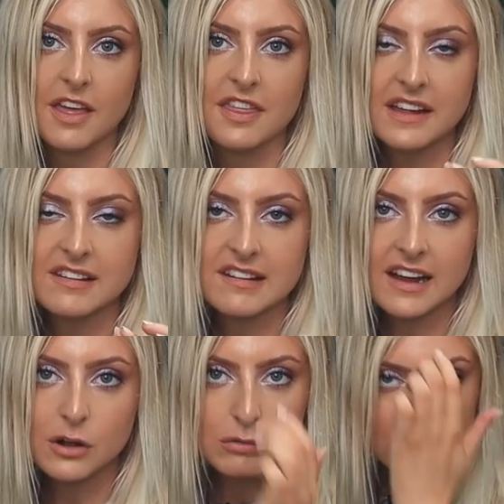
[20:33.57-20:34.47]
That
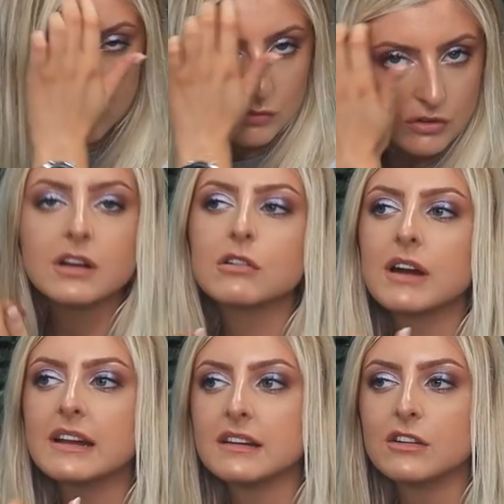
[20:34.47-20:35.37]
single root
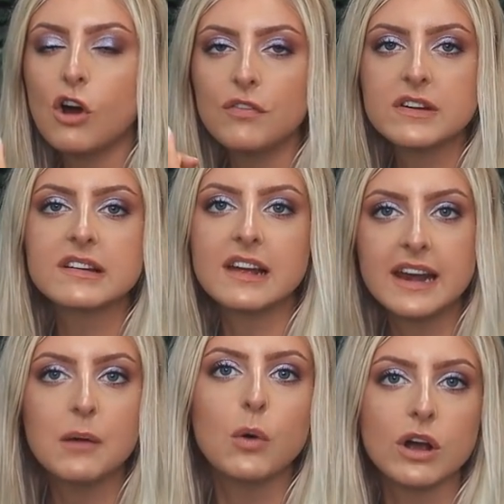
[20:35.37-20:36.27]
created obviously a
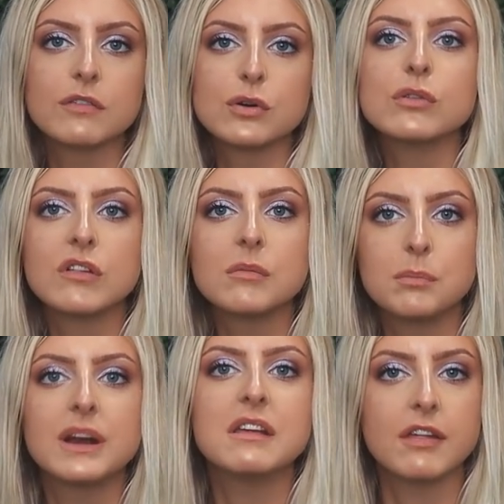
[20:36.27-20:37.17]
network of roots
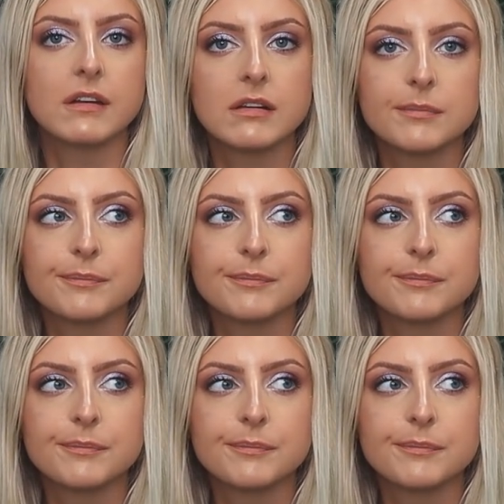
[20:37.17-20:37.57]
beneath it.